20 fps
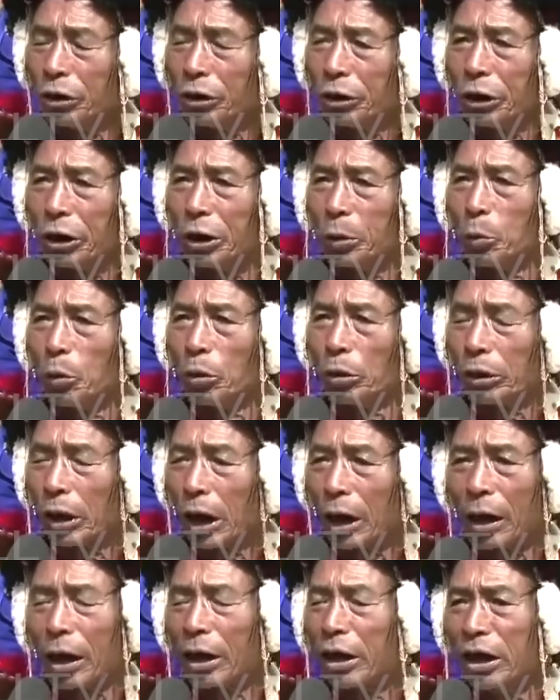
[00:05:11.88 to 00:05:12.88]
chidibo
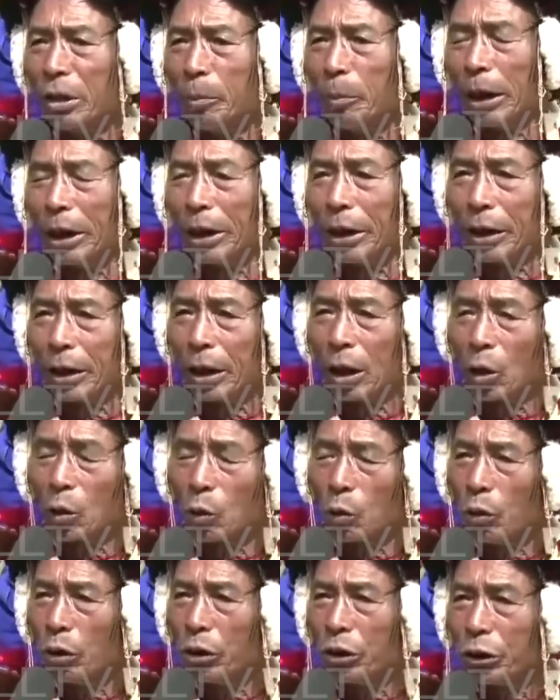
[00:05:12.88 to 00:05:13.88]
tagan mane na
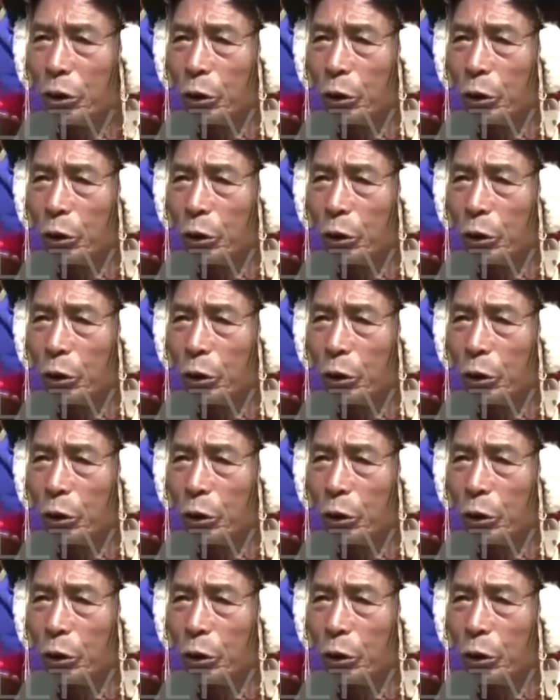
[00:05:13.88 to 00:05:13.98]
kon